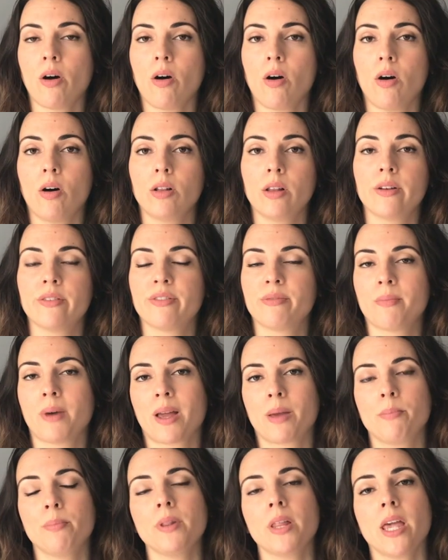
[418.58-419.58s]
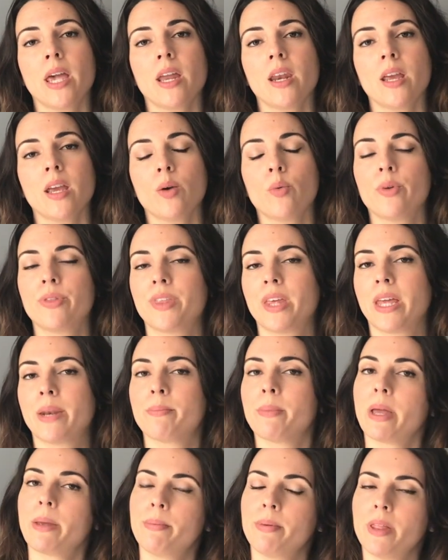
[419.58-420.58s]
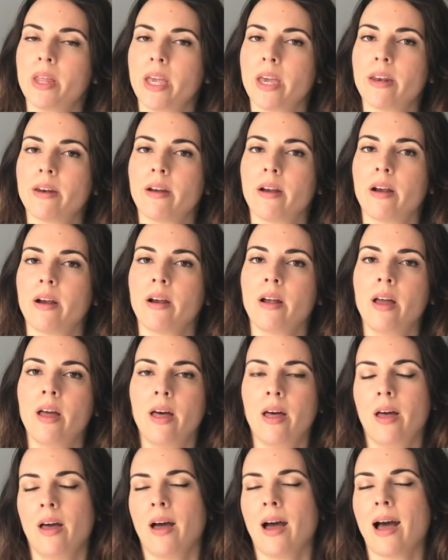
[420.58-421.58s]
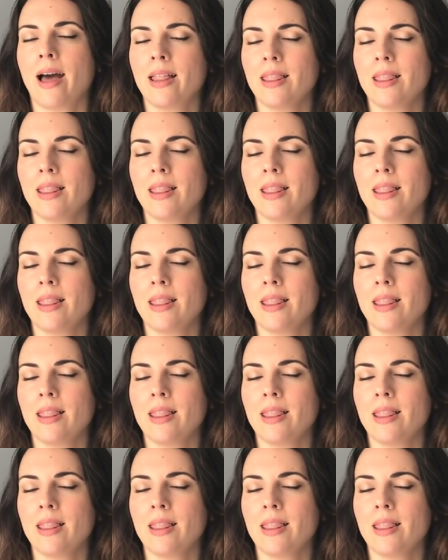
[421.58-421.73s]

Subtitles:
all of my planning within my planner, I